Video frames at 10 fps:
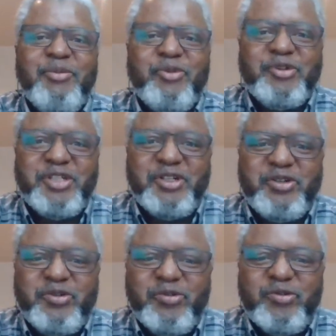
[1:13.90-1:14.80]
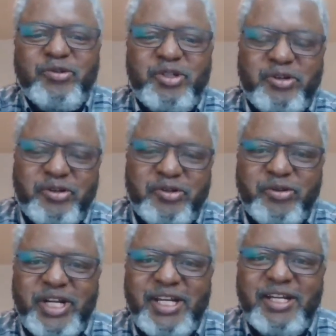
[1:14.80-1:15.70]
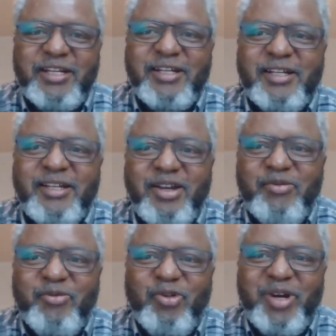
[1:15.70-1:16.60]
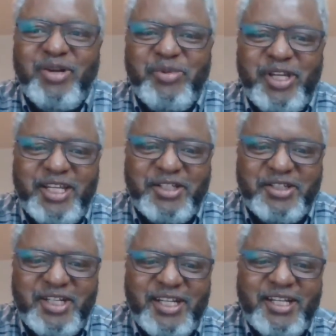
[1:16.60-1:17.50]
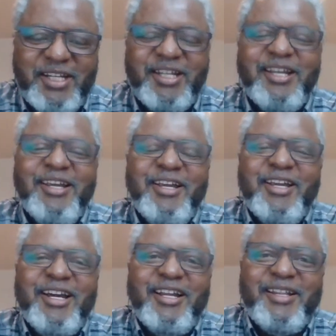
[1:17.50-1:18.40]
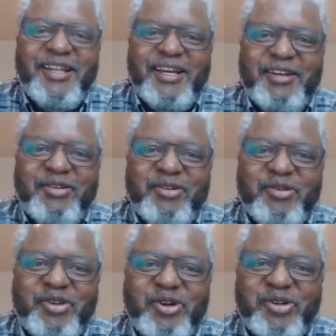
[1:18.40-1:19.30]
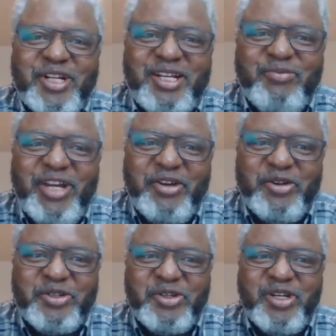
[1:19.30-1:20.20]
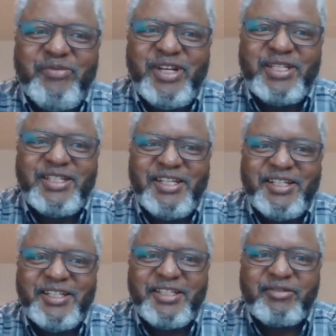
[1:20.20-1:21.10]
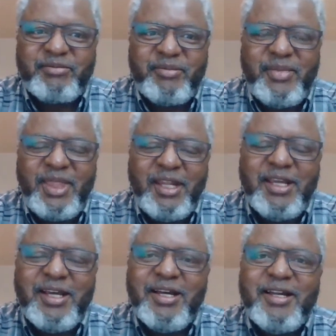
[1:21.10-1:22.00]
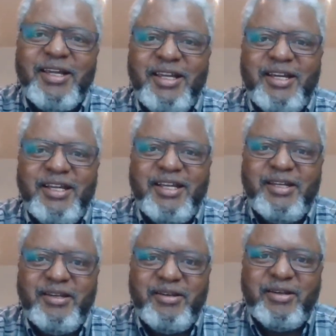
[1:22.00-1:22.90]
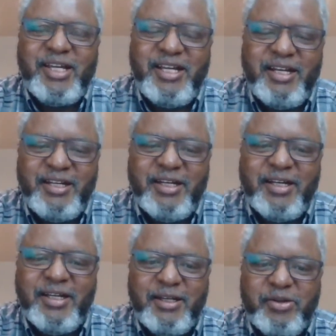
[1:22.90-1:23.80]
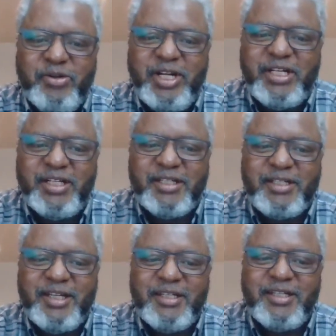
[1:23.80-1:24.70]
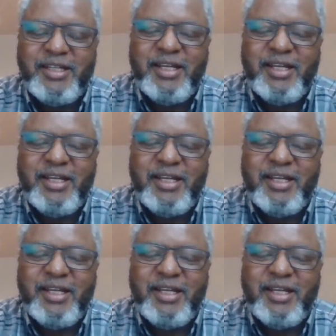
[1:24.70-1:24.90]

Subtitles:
proceed to Toronto, Canada for my PhD, and then taught at various universities here in Canada and United States.